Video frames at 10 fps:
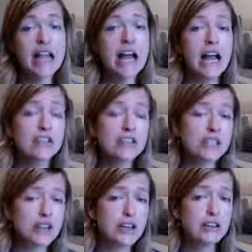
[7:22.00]
and she said
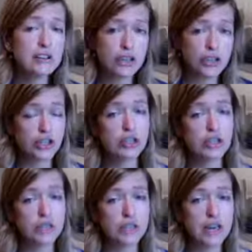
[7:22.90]
no so that she could go
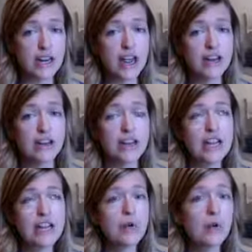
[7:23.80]
study. And
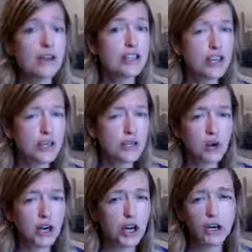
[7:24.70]
when I started to
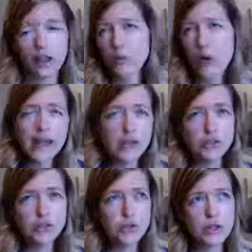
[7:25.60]
work on her, like, why can't you
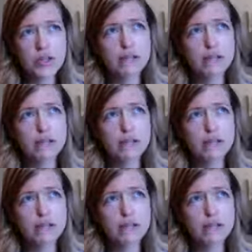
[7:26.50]
do this?